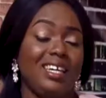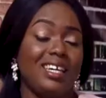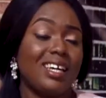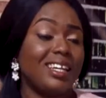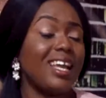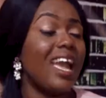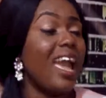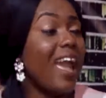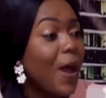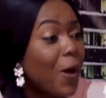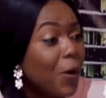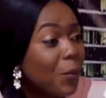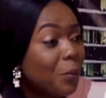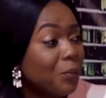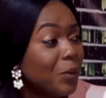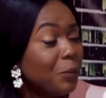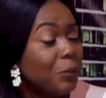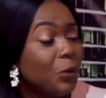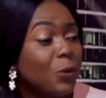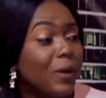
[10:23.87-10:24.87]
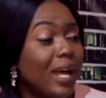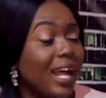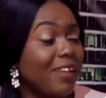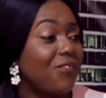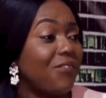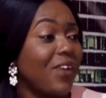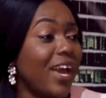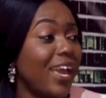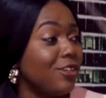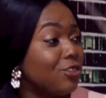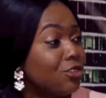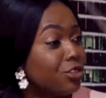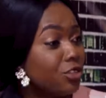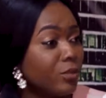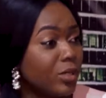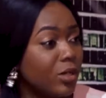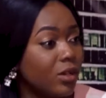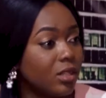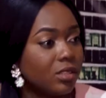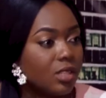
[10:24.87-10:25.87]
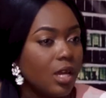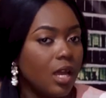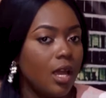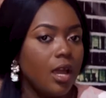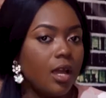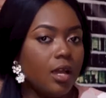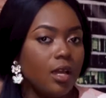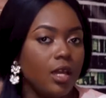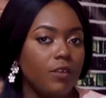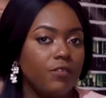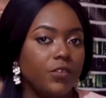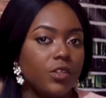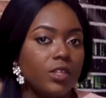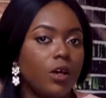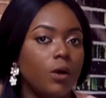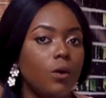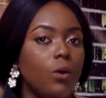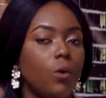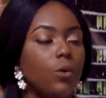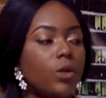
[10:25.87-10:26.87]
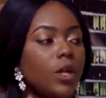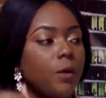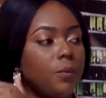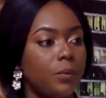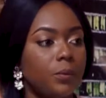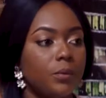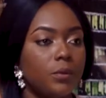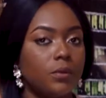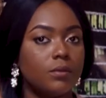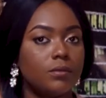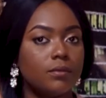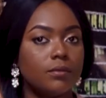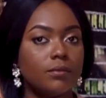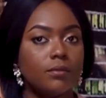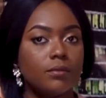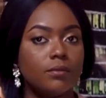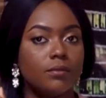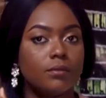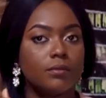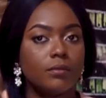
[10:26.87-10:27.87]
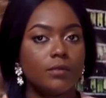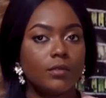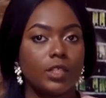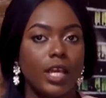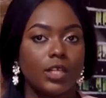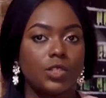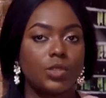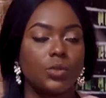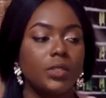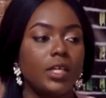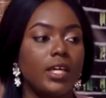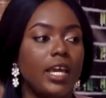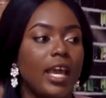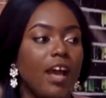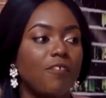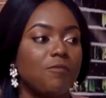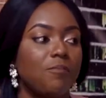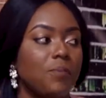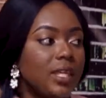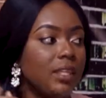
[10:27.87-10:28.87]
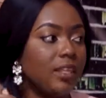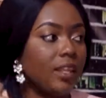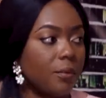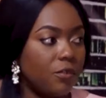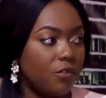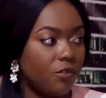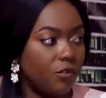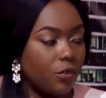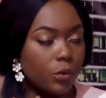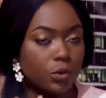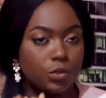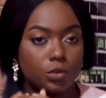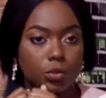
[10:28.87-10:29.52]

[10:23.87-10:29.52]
it can help people advise you. Because if you tell older people, they actually have been there before,